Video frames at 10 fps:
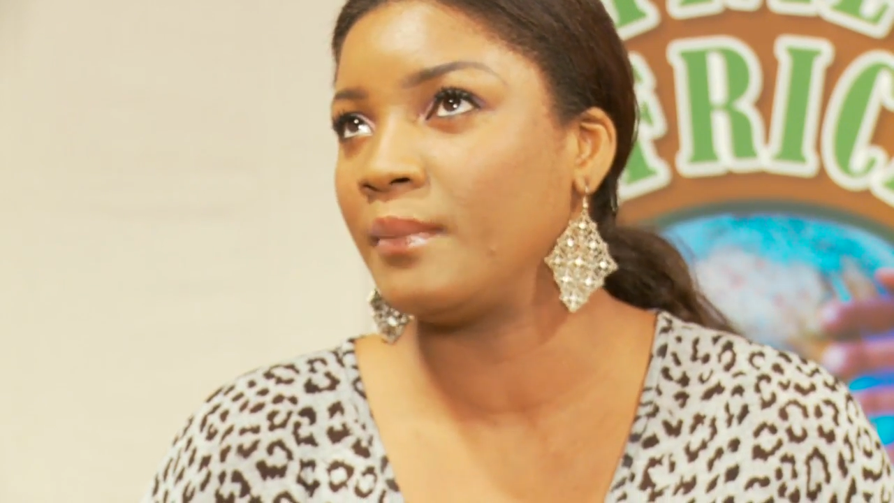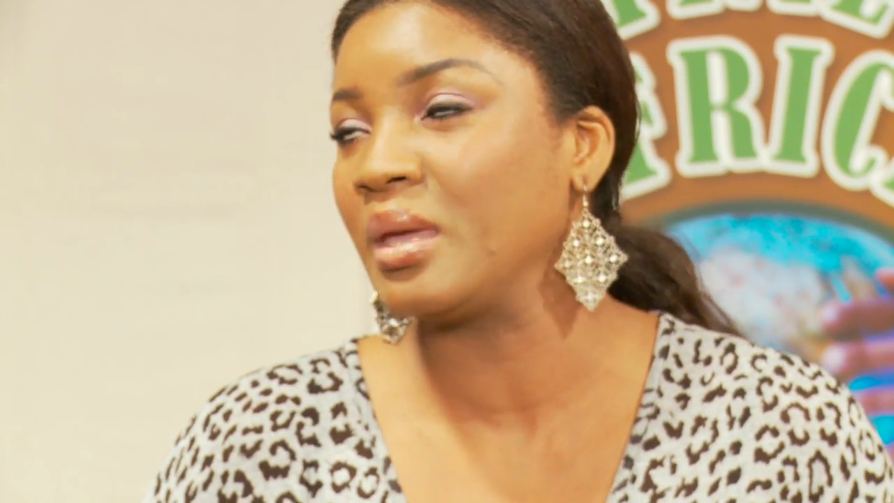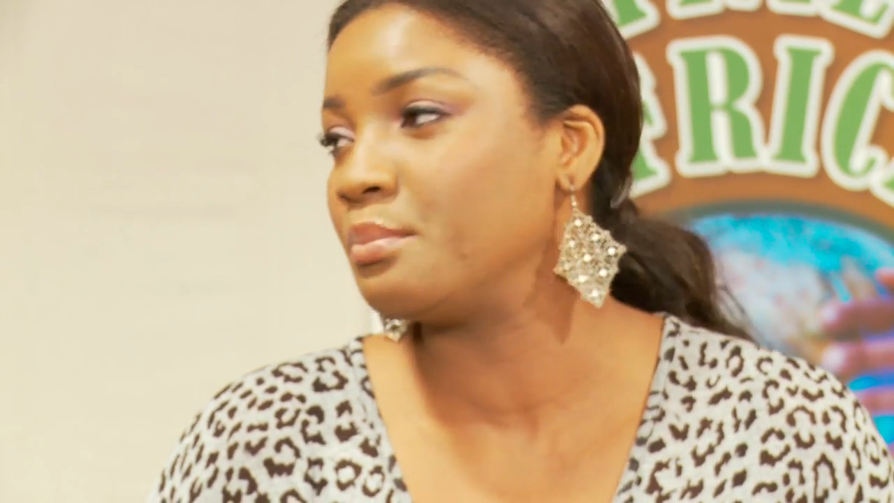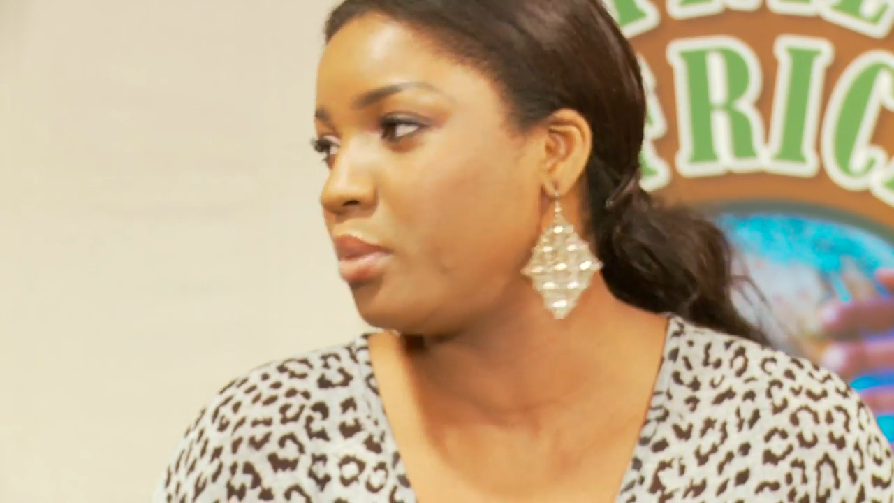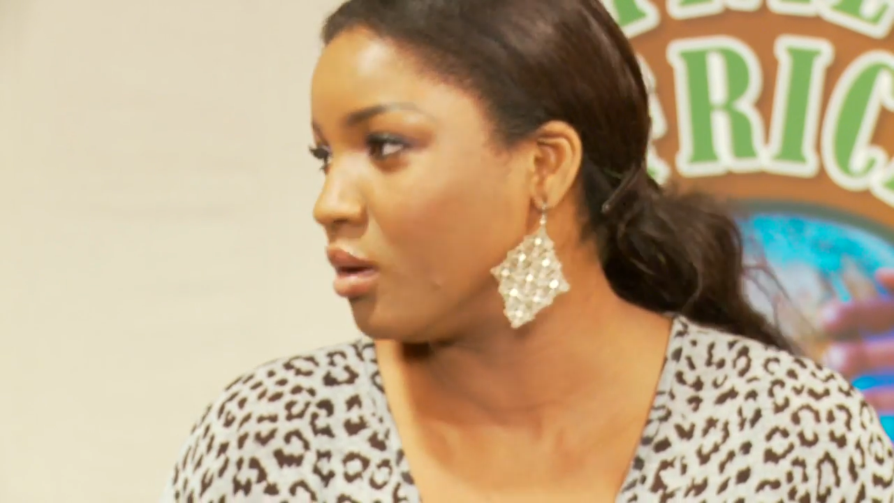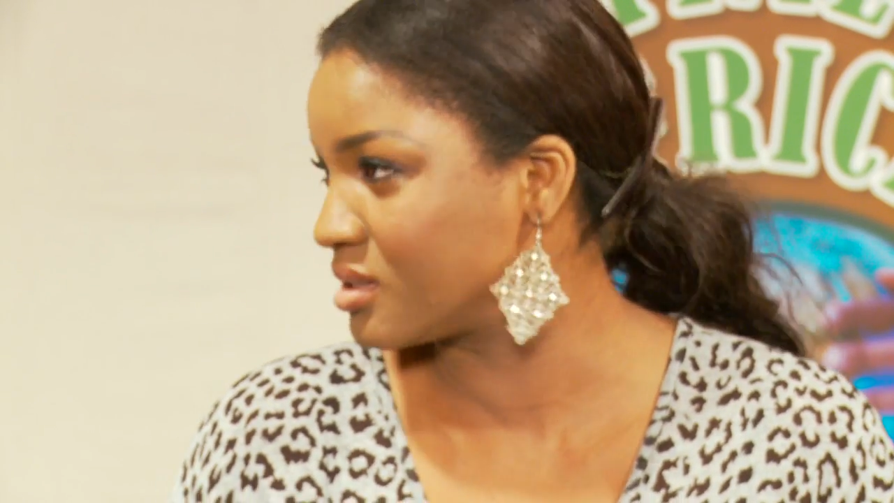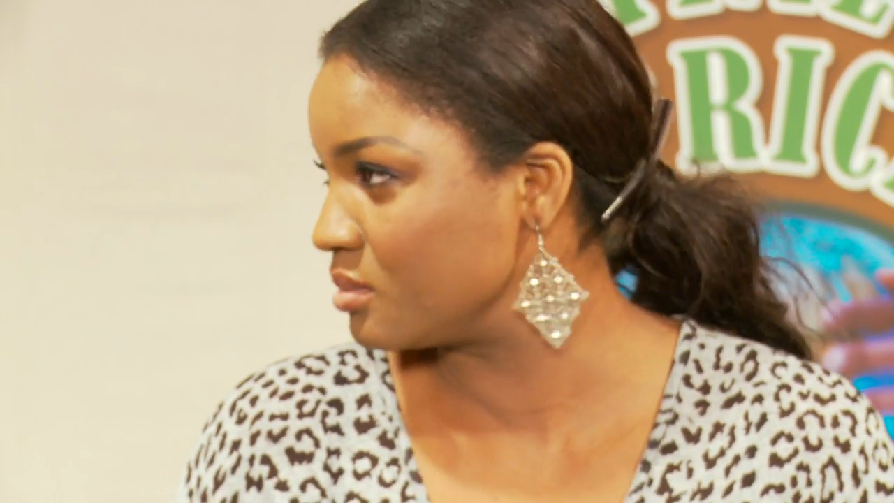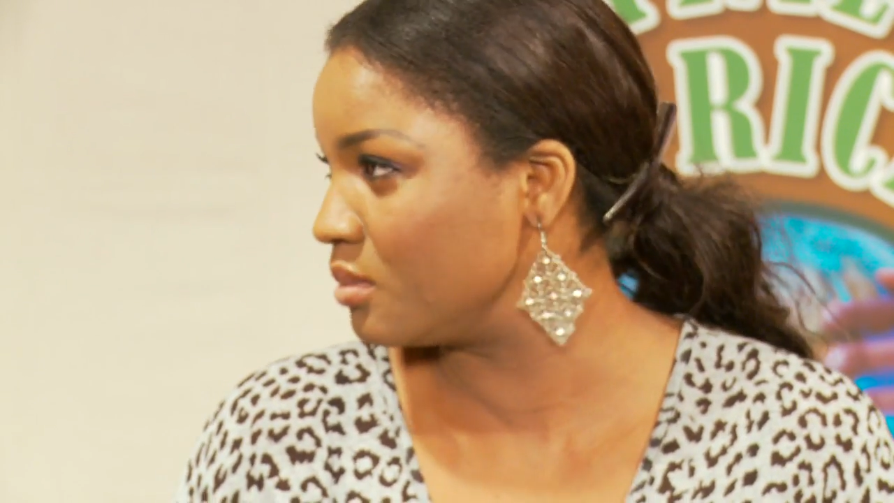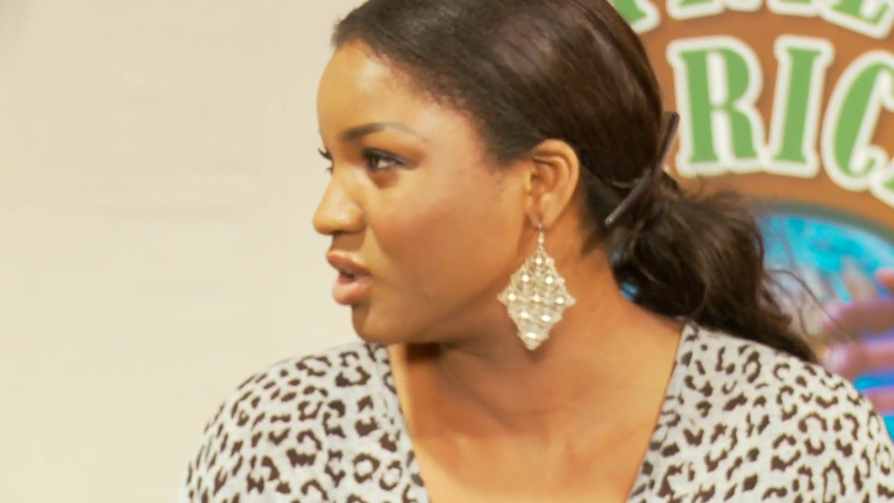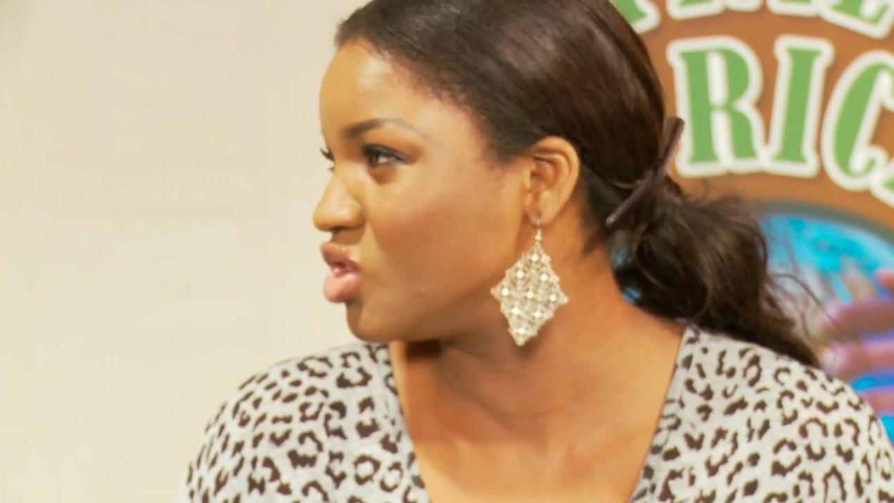
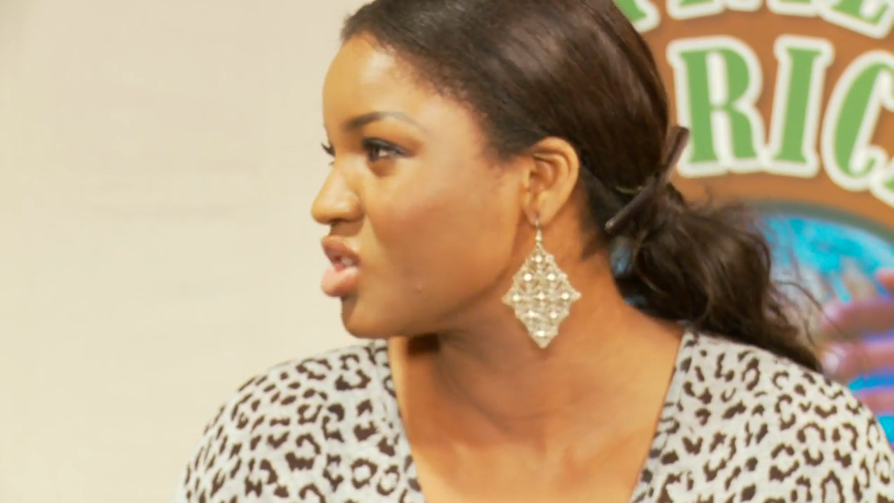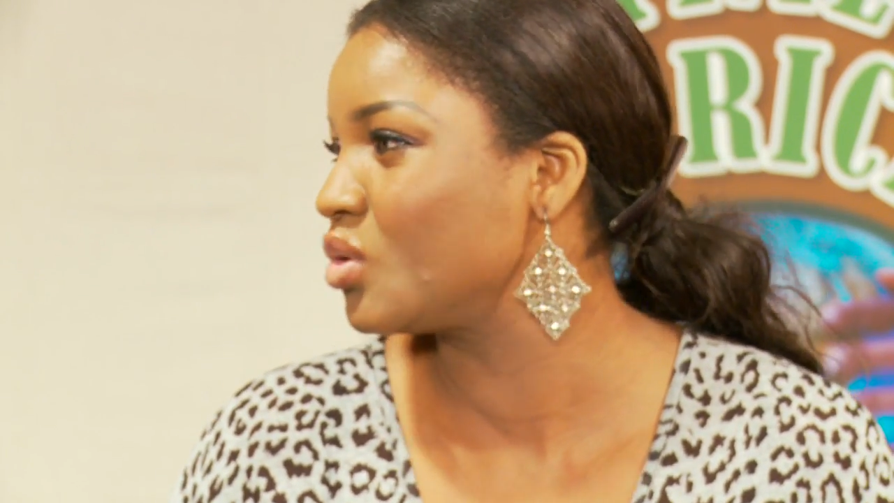impossible, but you just